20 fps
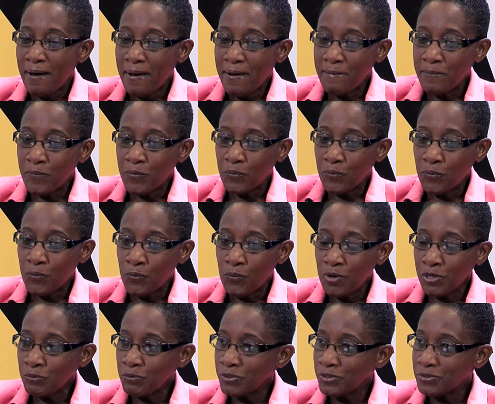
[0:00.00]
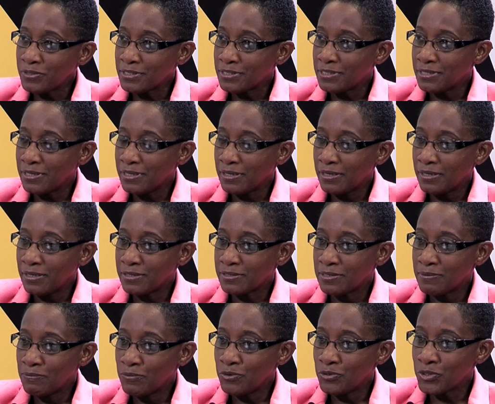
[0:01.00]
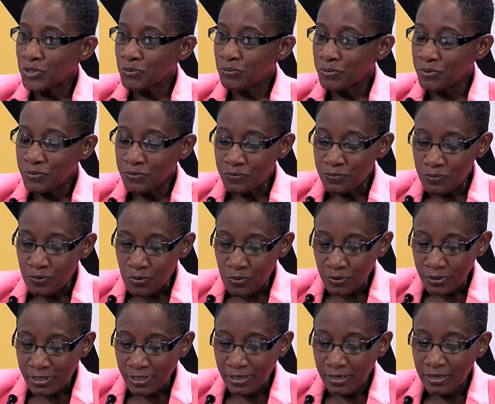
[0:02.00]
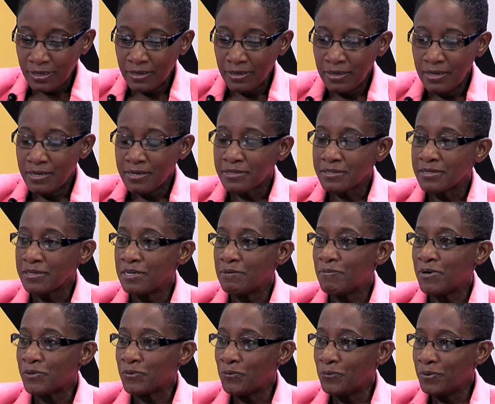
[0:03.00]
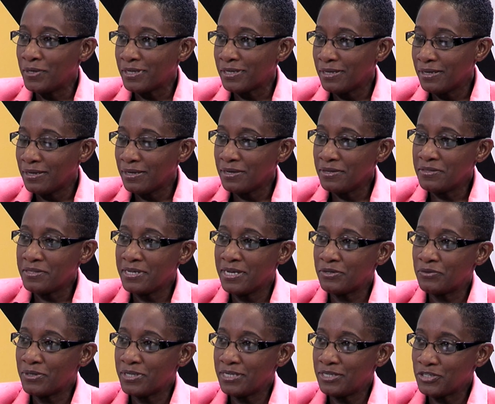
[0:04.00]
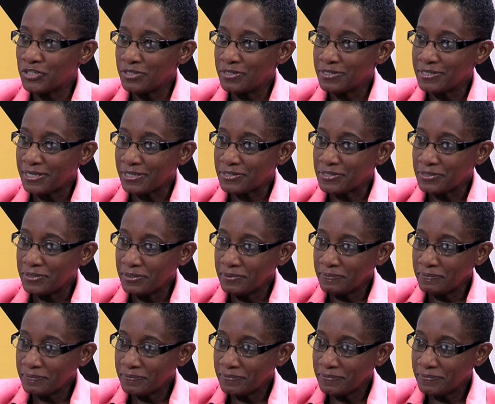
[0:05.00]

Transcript: Um, what would you say is the most rewarding thing about working in the education sector?